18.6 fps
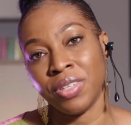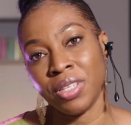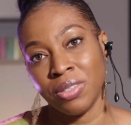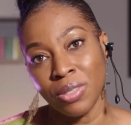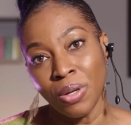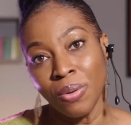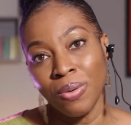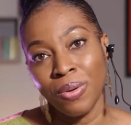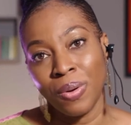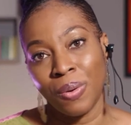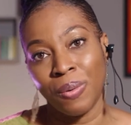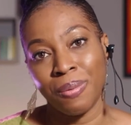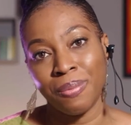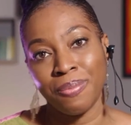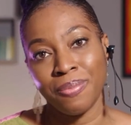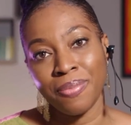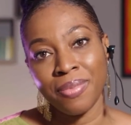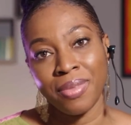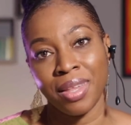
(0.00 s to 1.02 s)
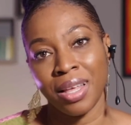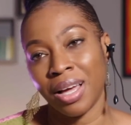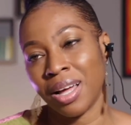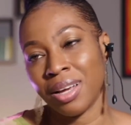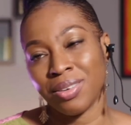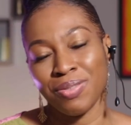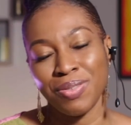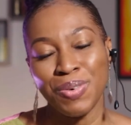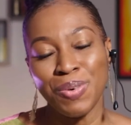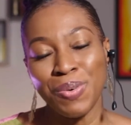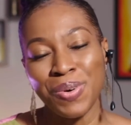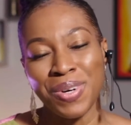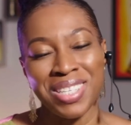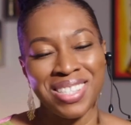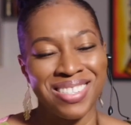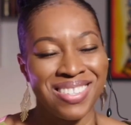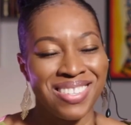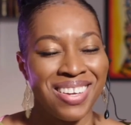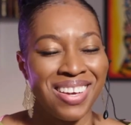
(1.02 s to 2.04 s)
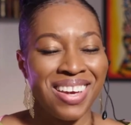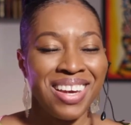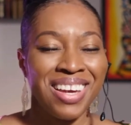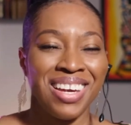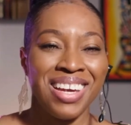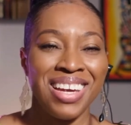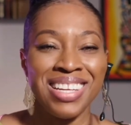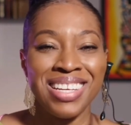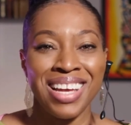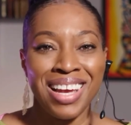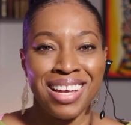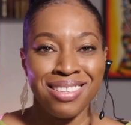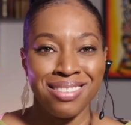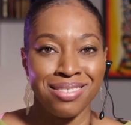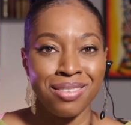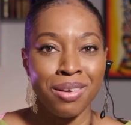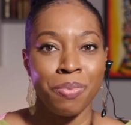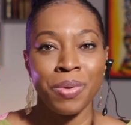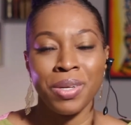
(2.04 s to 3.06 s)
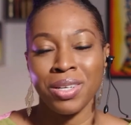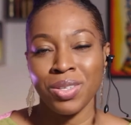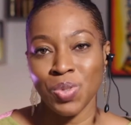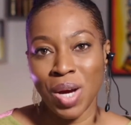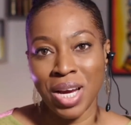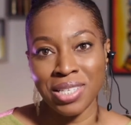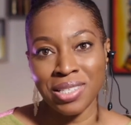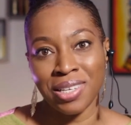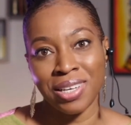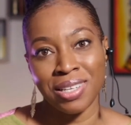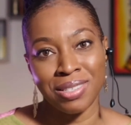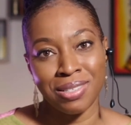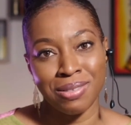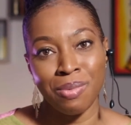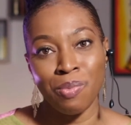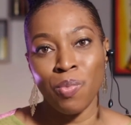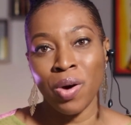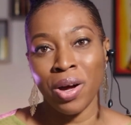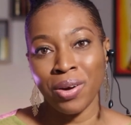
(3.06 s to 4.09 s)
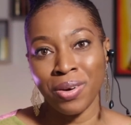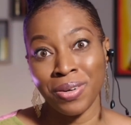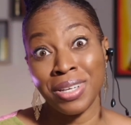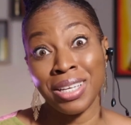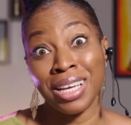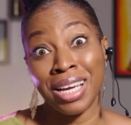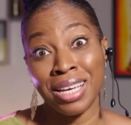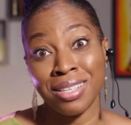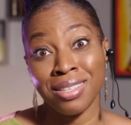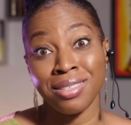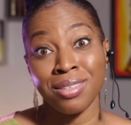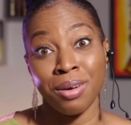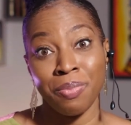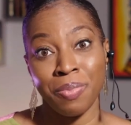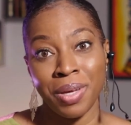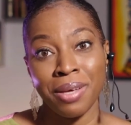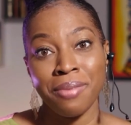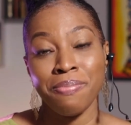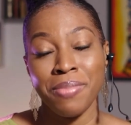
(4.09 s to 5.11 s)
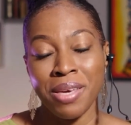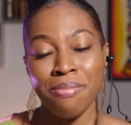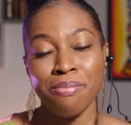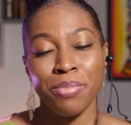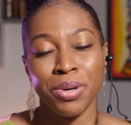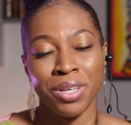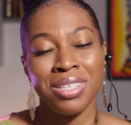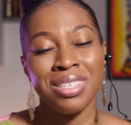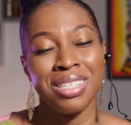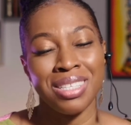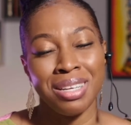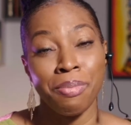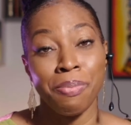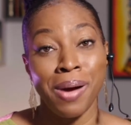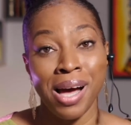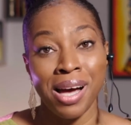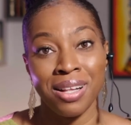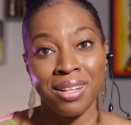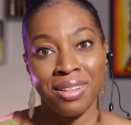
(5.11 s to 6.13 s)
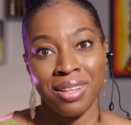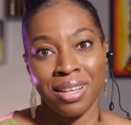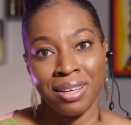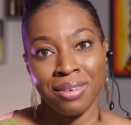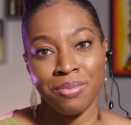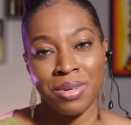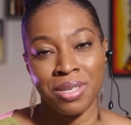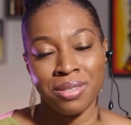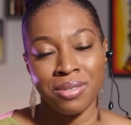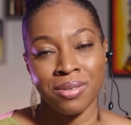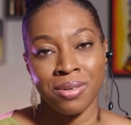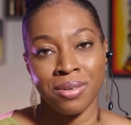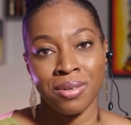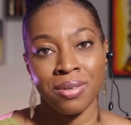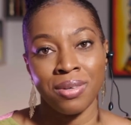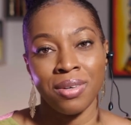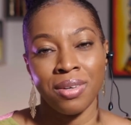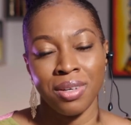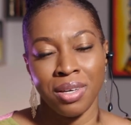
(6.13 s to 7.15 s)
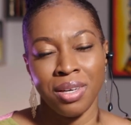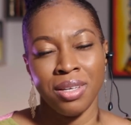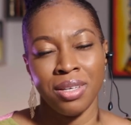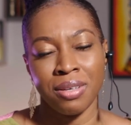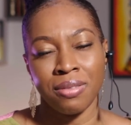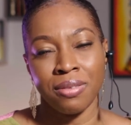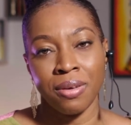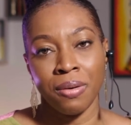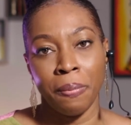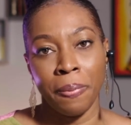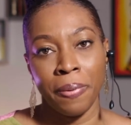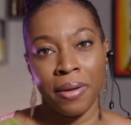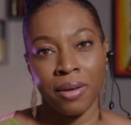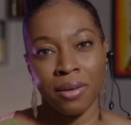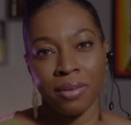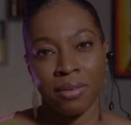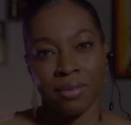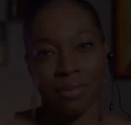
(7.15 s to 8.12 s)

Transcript: the donor, and of course it ends up in a trash can somewhere, or it ends up being burnt in a pile like we saw in Ethiopia.